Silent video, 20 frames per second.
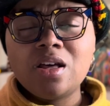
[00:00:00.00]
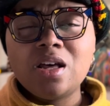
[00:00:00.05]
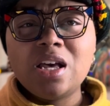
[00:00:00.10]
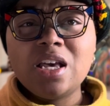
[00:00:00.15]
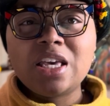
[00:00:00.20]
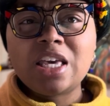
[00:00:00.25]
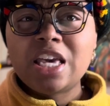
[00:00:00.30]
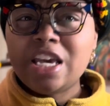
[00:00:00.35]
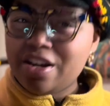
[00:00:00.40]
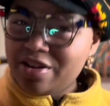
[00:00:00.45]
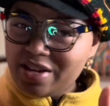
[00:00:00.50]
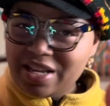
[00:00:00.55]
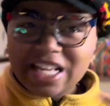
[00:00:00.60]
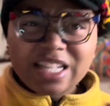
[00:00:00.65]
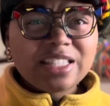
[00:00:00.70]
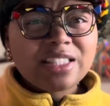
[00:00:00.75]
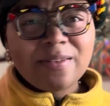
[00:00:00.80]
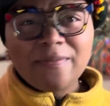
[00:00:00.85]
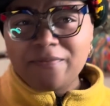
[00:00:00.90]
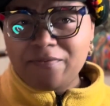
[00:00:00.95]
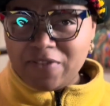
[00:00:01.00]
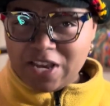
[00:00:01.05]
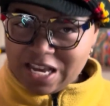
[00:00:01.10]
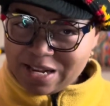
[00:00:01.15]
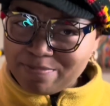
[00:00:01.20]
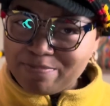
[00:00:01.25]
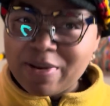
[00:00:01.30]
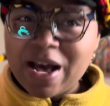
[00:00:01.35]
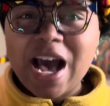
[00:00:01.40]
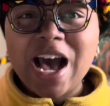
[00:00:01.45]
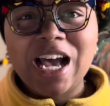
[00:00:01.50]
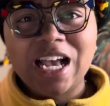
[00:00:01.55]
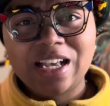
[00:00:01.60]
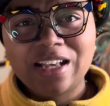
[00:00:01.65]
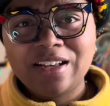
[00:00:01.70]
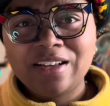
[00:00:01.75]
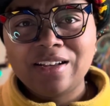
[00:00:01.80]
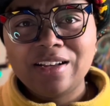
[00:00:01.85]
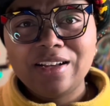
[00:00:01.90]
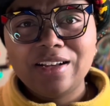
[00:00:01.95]
Get some feedback,
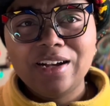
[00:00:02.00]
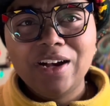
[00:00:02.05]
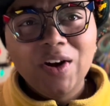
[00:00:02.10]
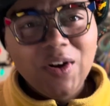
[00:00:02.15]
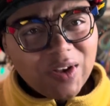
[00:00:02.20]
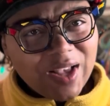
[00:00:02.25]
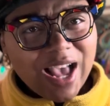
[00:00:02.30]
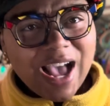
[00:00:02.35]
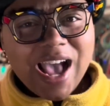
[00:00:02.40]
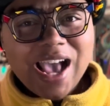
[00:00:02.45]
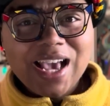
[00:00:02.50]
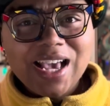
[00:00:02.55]
okay?